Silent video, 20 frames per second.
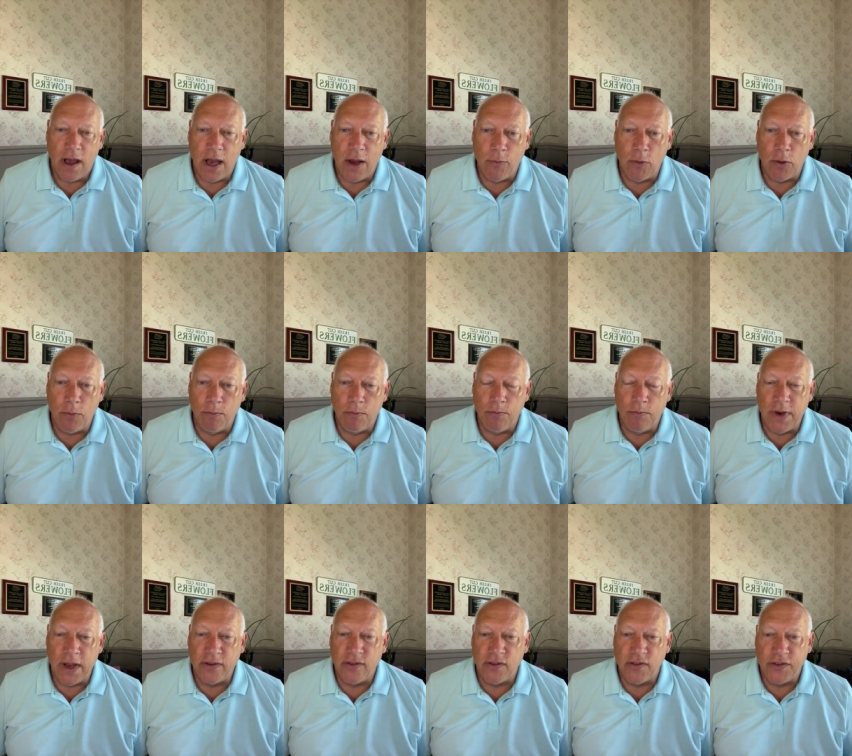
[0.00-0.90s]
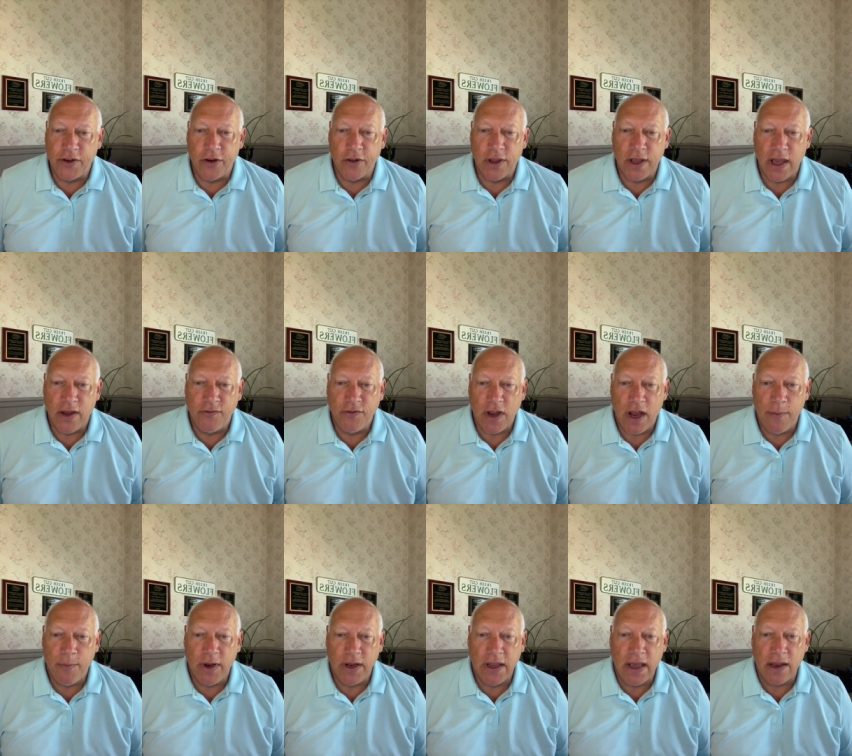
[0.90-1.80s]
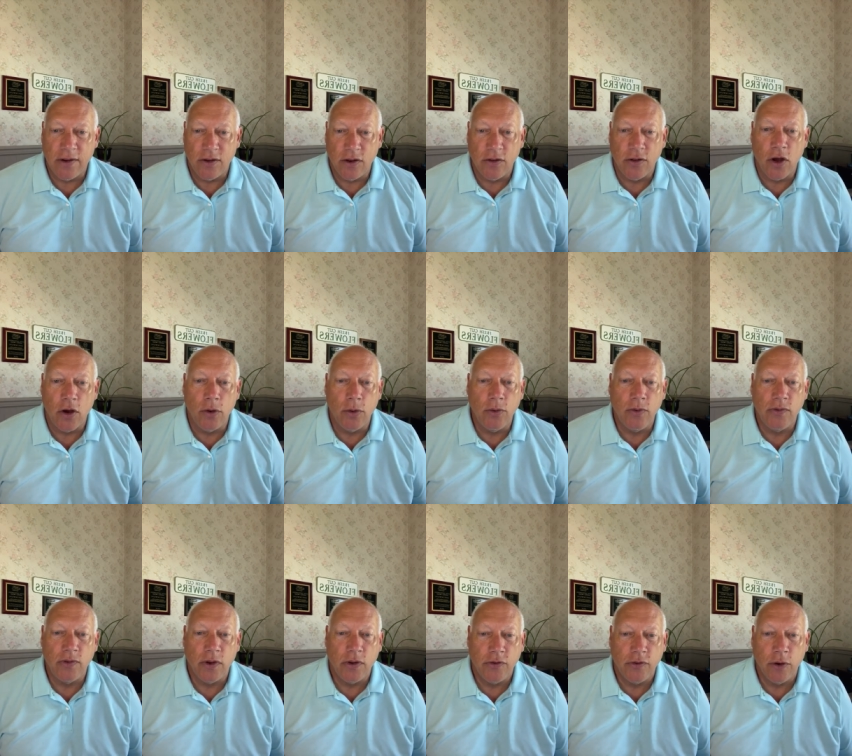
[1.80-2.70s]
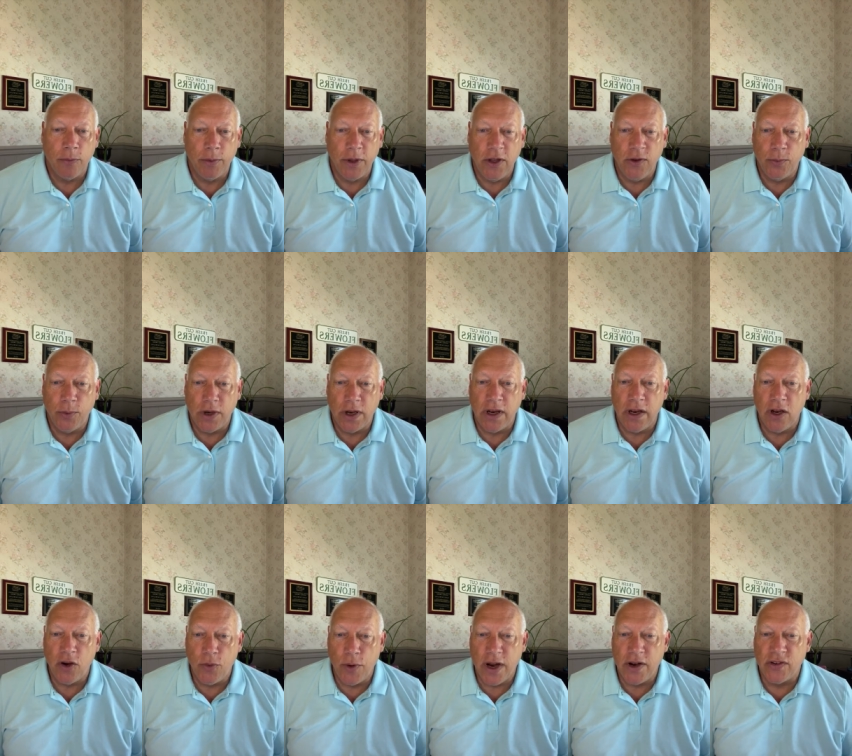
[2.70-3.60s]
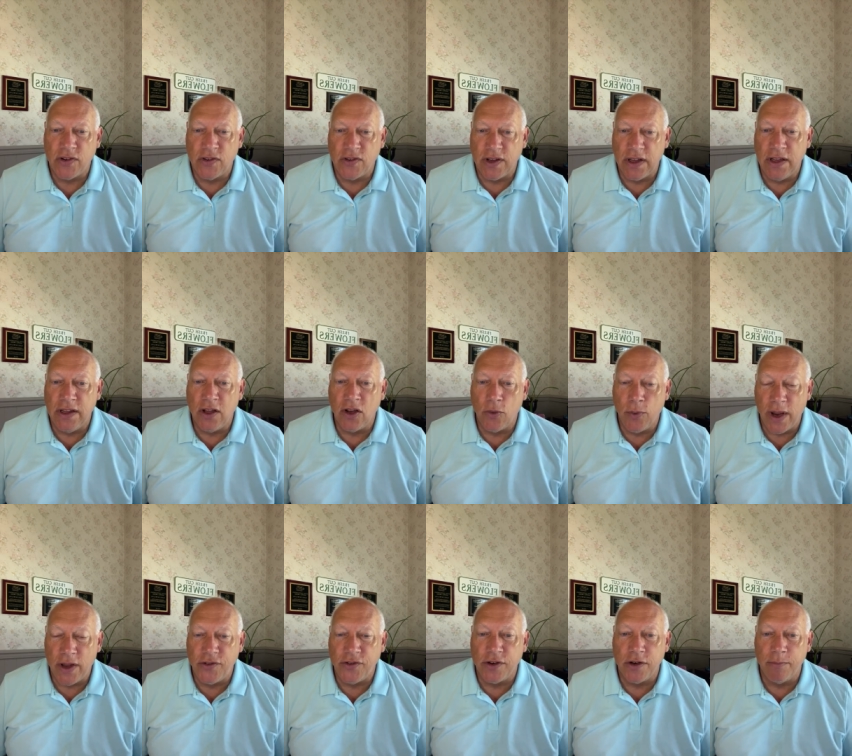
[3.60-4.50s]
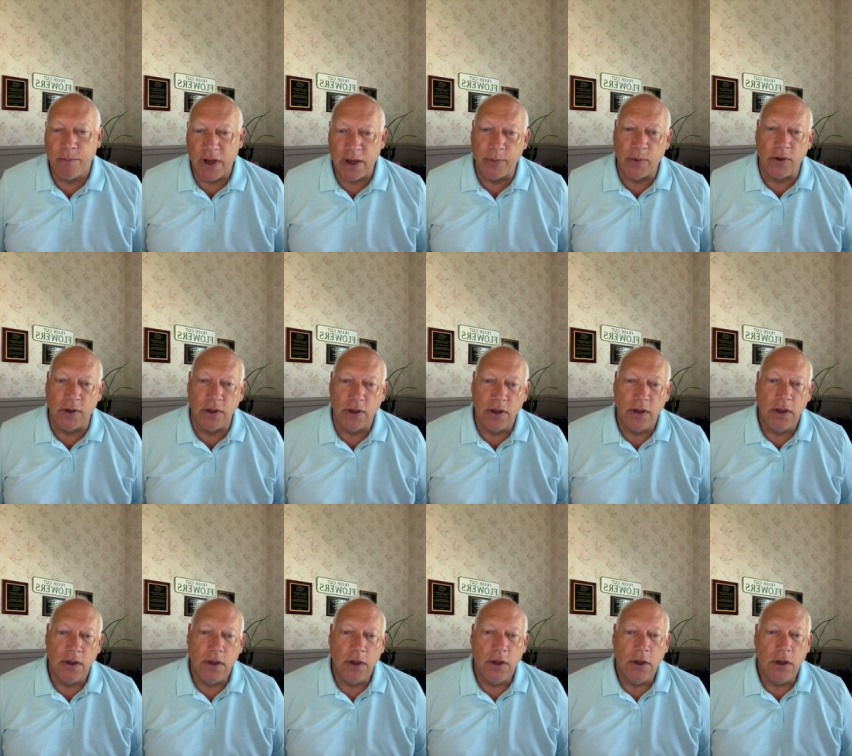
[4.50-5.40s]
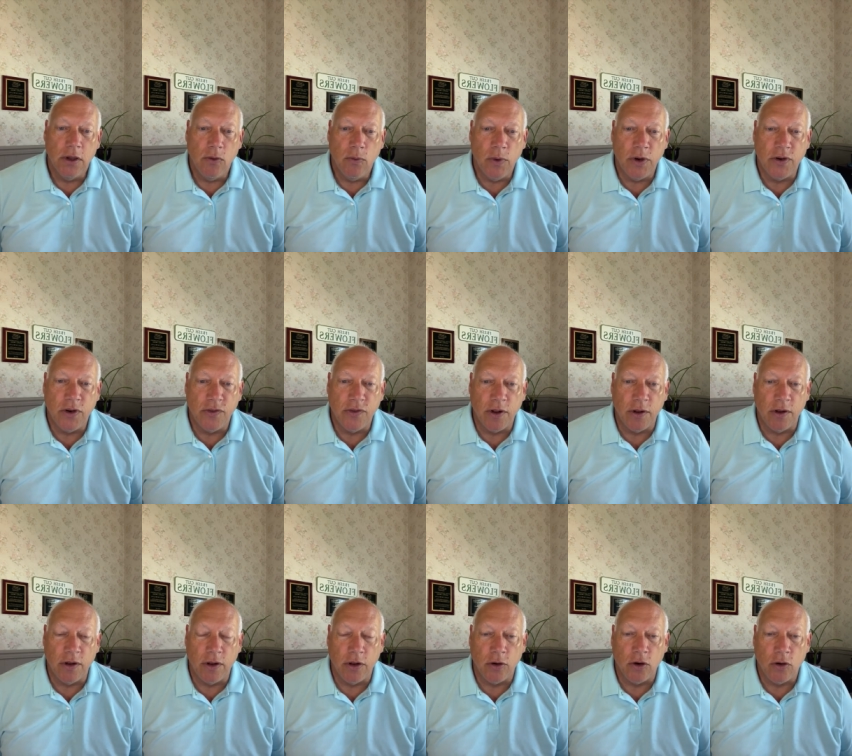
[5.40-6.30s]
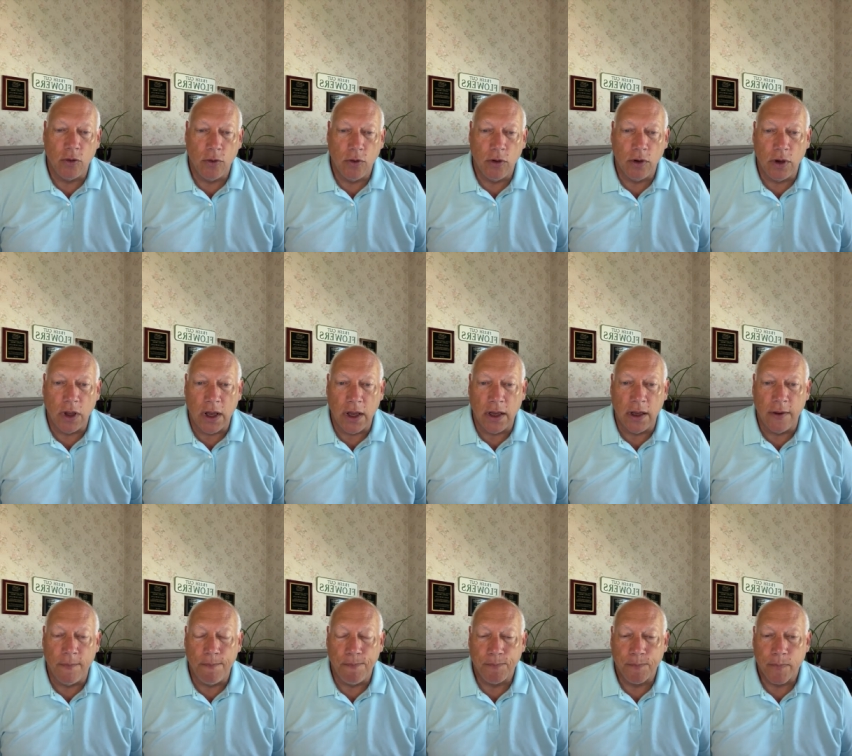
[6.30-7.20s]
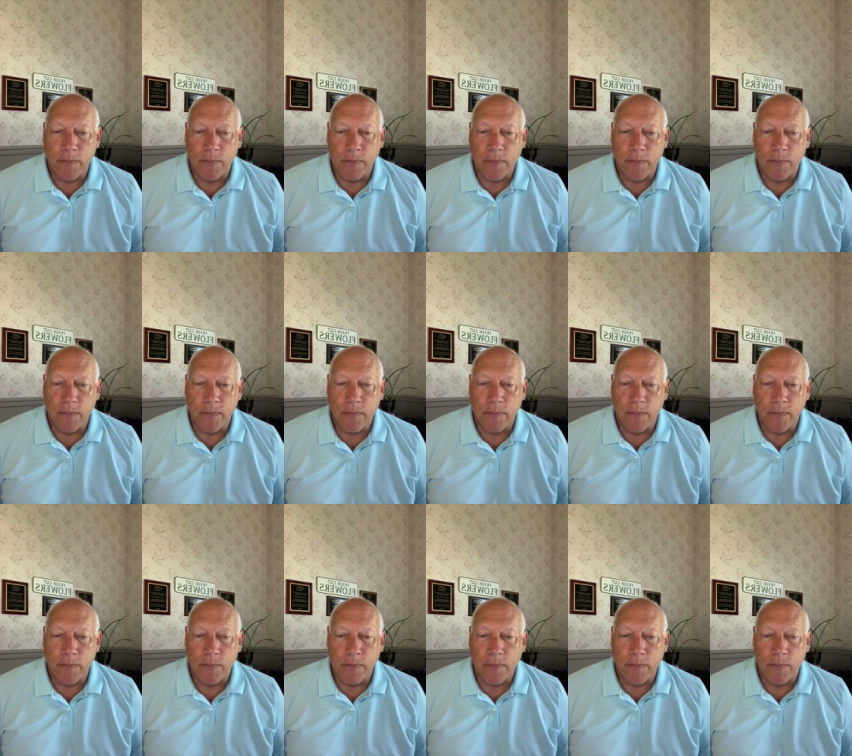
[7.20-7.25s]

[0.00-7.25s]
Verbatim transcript: I won't necessarily have time to get to those, so please put any questions in the question bubble, which is the little uh,